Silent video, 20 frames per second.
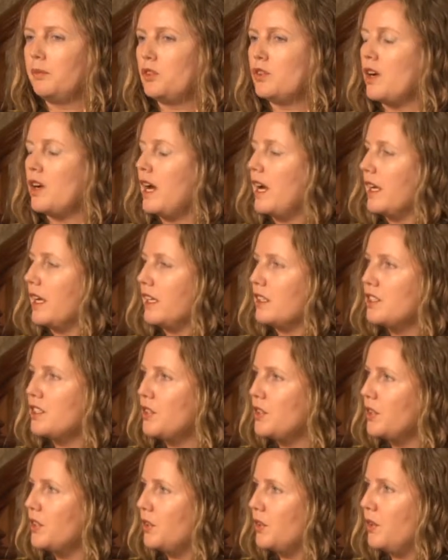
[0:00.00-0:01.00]
trying
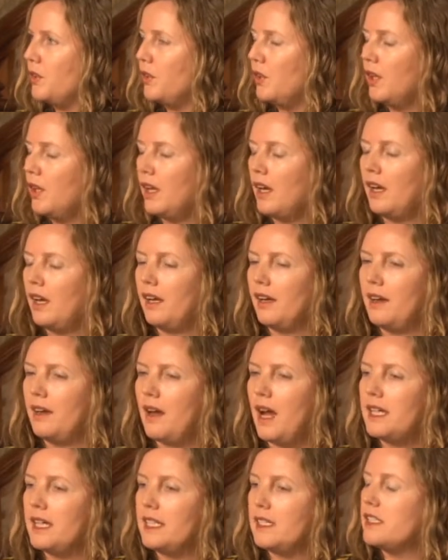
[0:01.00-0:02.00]
to uh,
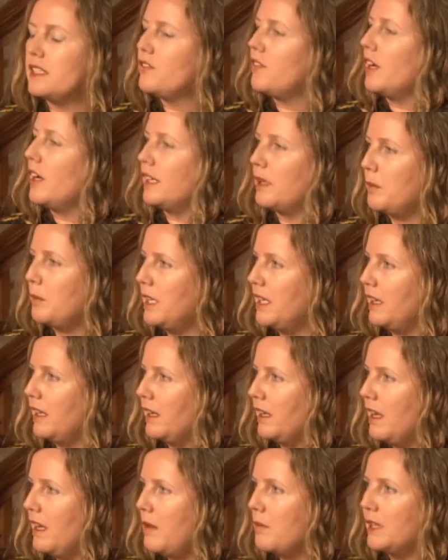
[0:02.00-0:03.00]
identify the
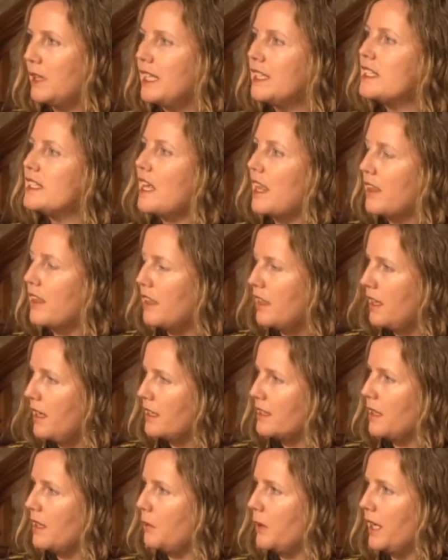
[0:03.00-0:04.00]
meaning, but there's other
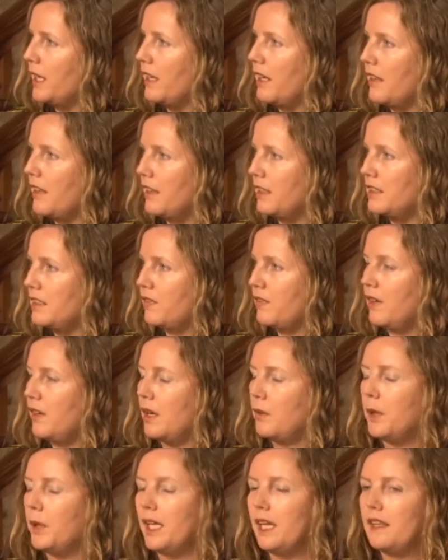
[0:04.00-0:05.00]
things that we can identify.
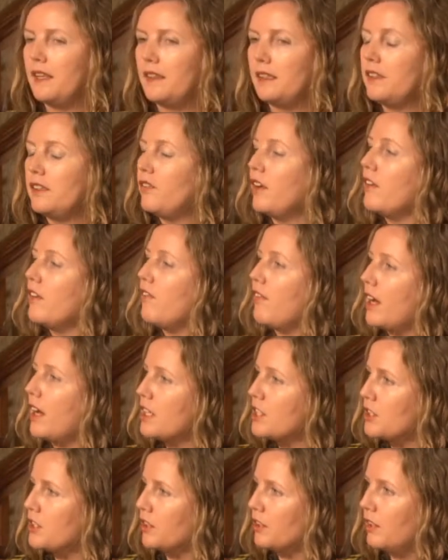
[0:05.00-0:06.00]
We can identify
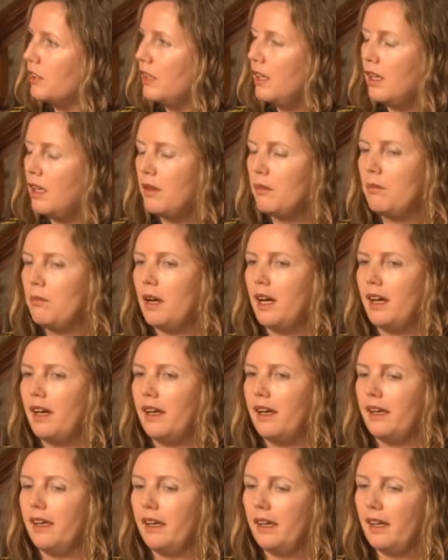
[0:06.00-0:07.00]
function
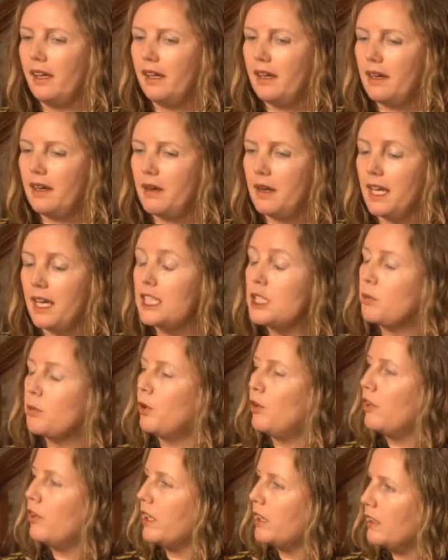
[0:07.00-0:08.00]
by uh,
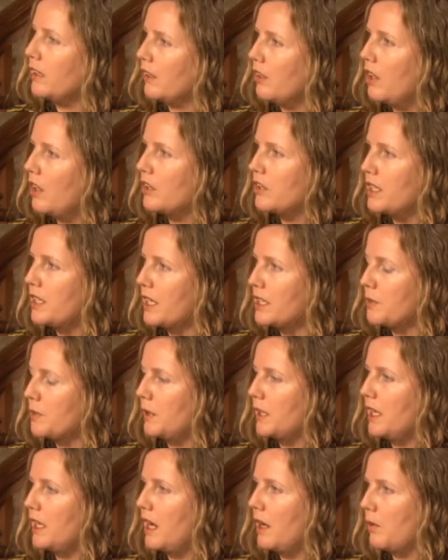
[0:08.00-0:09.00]
exploring the context where
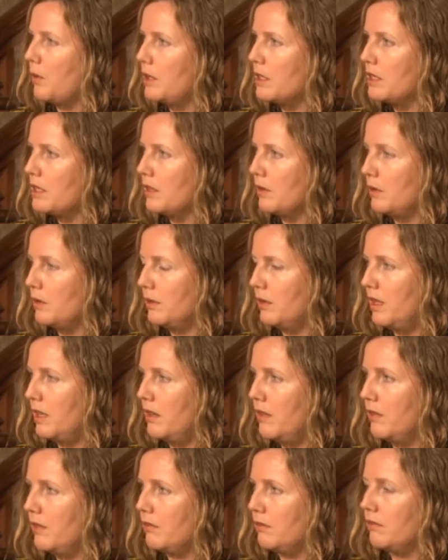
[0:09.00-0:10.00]
the art was
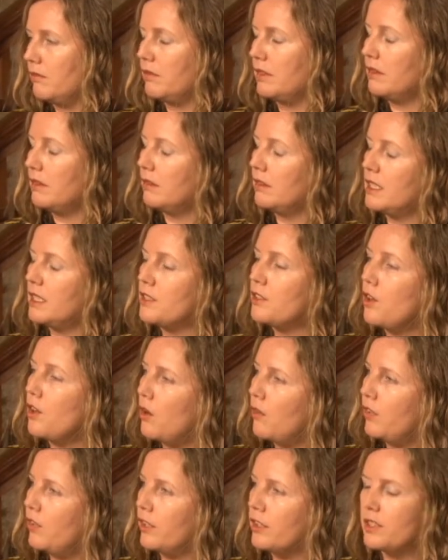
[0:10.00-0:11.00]
uh,
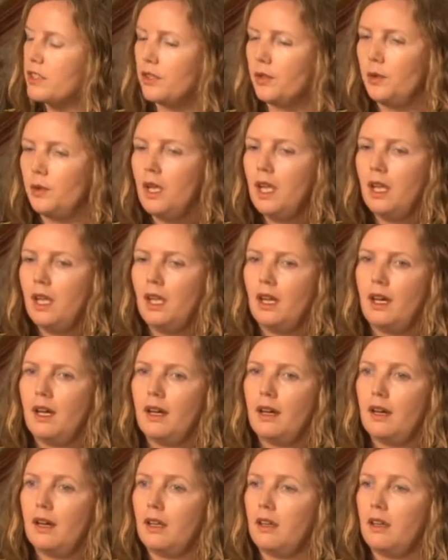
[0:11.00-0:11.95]
discovered. So uh,